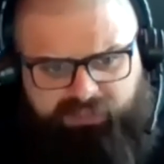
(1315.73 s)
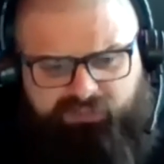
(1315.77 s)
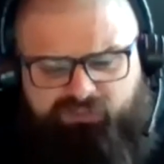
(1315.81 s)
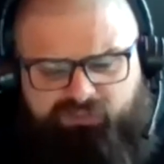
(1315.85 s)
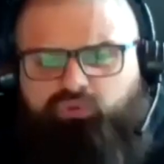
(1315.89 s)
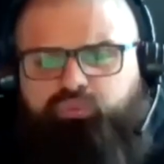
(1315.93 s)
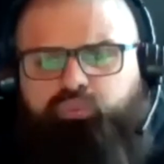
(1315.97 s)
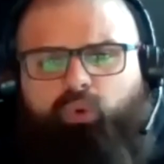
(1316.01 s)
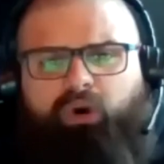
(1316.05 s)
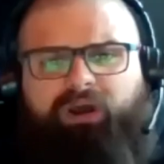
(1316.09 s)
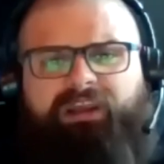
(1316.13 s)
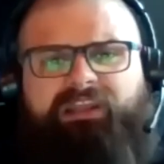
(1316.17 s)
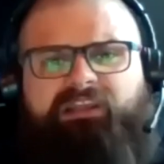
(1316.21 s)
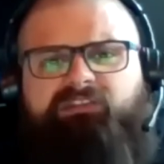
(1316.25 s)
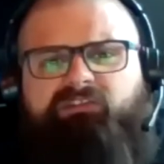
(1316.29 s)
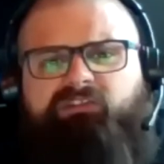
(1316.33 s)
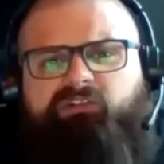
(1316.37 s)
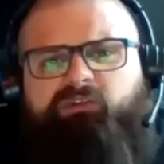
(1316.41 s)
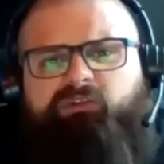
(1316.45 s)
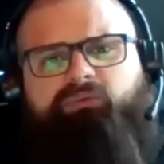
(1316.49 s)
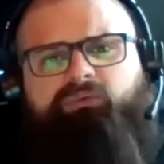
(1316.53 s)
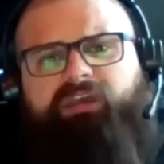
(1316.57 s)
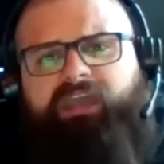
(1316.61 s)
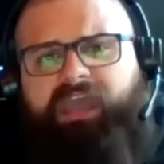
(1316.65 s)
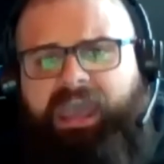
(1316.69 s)
22
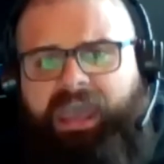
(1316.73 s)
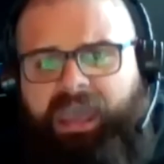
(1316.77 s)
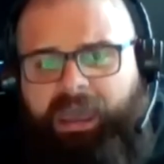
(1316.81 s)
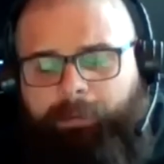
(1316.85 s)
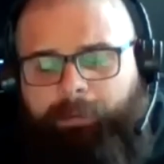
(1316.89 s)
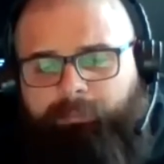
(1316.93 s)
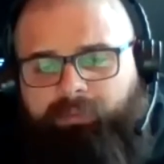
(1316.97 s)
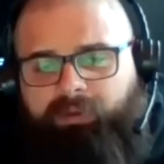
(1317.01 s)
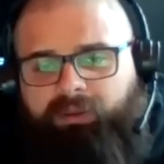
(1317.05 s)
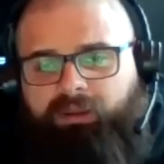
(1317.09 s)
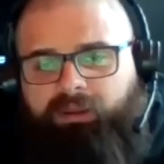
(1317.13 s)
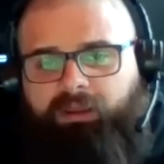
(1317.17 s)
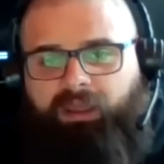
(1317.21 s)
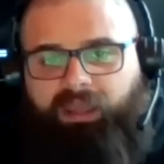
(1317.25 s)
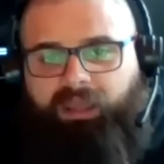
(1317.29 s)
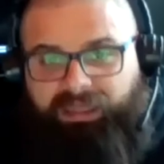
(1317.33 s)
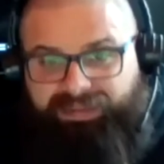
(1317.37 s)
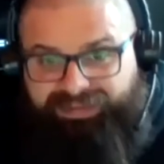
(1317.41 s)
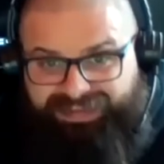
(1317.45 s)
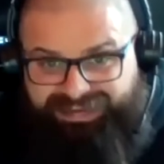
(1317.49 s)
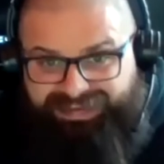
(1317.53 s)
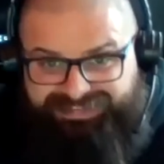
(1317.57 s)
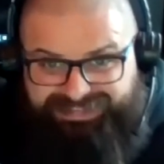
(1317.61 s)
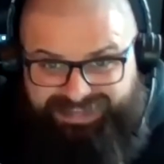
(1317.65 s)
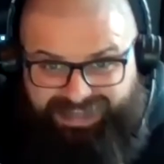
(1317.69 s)
cap. And
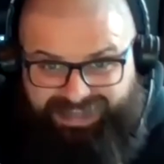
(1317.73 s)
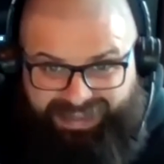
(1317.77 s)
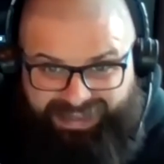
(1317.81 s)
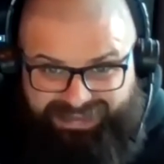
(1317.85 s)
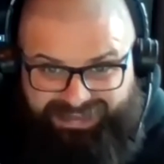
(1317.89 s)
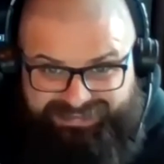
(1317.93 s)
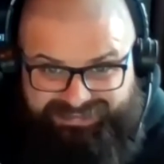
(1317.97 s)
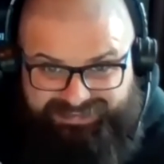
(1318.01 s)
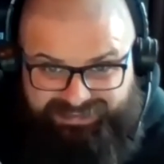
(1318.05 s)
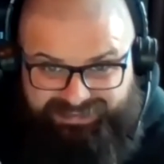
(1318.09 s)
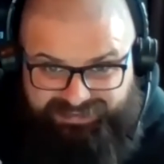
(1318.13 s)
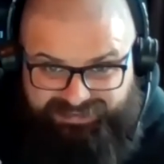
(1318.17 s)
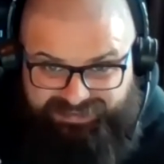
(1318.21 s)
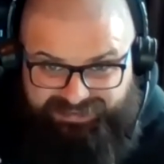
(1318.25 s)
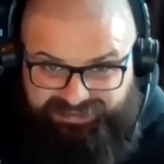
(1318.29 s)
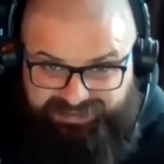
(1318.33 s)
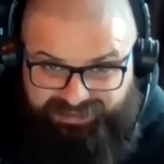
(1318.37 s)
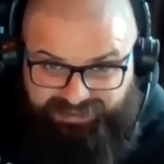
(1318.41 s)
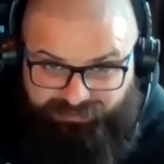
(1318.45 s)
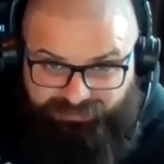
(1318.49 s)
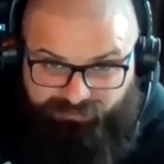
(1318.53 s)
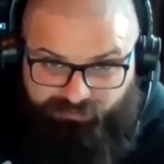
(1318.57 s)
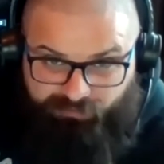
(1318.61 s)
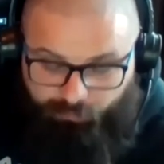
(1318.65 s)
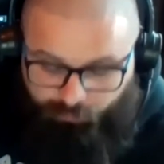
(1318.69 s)
that's as it
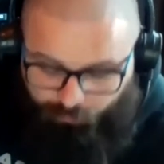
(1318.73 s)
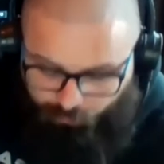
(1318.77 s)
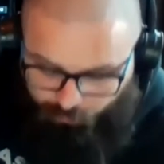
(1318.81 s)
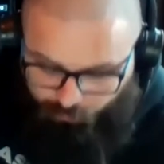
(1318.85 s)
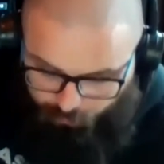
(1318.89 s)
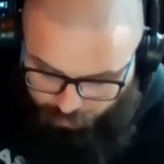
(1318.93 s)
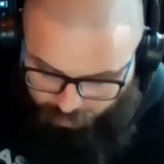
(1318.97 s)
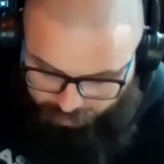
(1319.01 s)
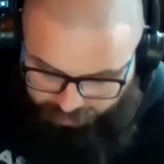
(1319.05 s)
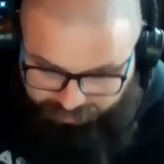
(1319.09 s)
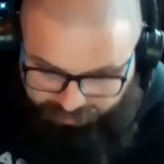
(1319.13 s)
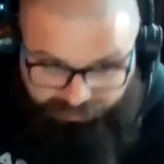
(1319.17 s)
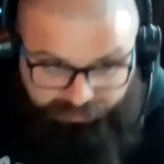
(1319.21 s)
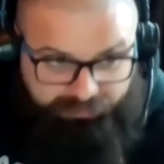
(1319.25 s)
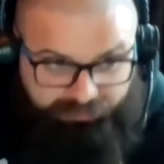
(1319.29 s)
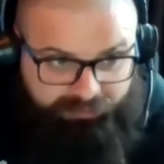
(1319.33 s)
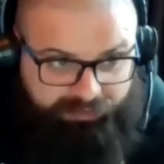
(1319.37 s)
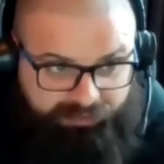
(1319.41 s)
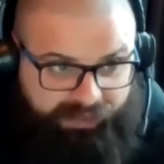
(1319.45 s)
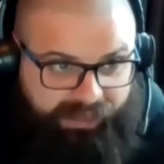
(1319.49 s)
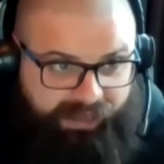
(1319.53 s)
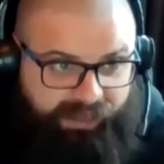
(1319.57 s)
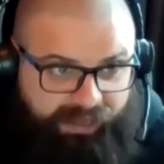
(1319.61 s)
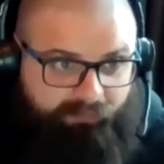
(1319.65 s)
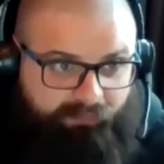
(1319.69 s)
sits right
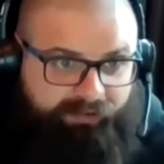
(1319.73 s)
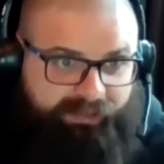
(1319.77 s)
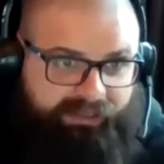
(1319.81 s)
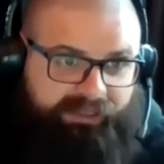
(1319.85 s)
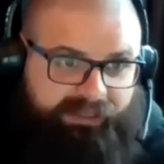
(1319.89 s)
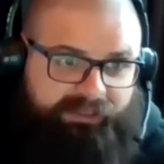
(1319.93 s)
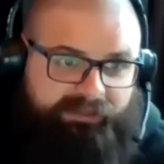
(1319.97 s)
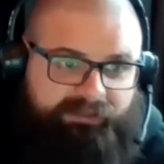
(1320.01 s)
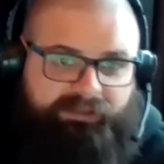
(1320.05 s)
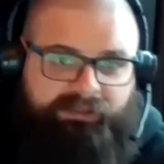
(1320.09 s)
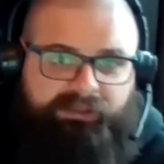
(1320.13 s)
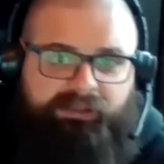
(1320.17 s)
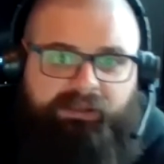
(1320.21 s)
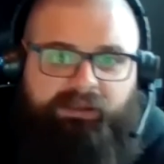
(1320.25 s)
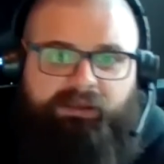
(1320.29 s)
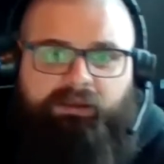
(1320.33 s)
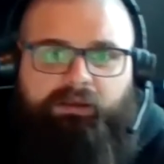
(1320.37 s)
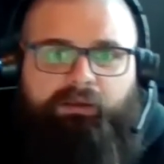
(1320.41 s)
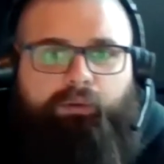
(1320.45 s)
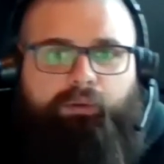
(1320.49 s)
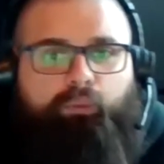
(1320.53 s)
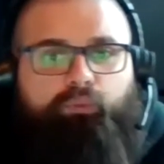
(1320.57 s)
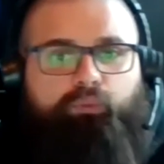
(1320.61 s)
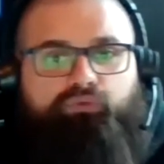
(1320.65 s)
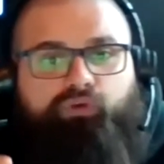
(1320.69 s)
now, Andy,
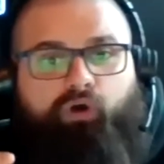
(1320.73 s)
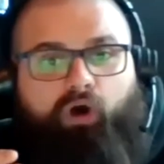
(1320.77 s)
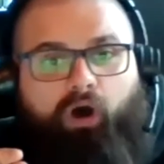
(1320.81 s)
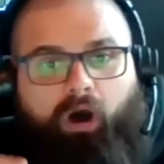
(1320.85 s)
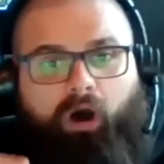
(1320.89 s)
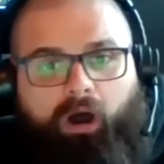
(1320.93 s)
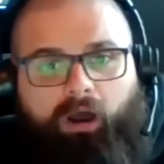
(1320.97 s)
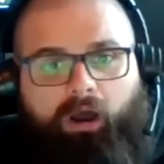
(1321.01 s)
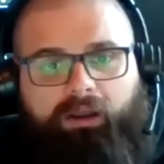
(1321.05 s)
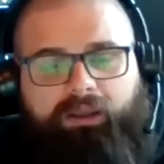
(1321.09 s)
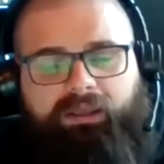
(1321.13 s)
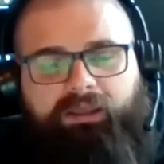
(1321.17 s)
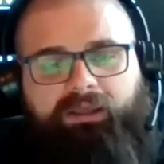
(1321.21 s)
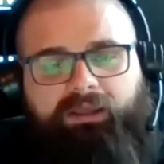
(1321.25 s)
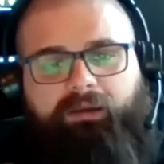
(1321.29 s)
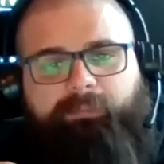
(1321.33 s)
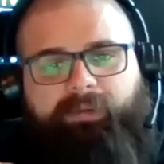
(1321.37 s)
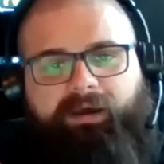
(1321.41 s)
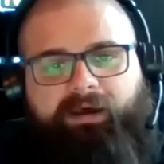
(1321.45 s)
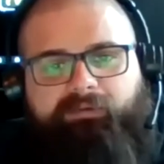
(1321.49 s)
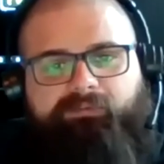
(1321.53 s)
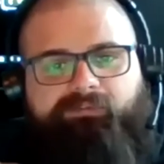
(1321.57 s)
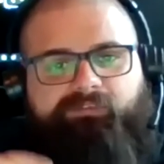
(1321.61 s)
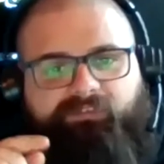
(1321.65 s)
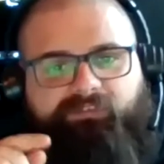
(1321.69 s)
talking
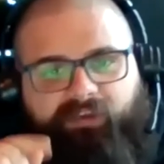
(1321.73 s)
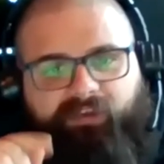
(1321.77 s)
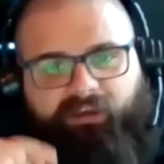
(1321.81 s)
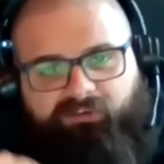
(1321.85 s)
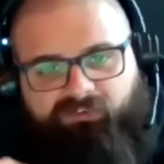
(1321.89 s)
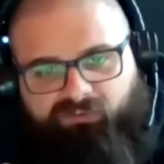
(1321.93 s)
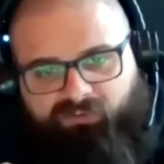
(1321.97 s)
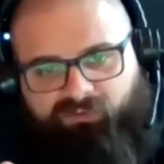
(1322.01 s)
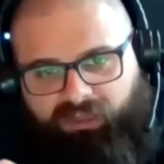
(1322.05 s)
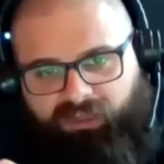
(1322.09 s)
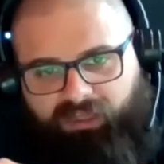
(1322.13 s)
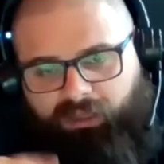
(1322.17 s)
about Section 8.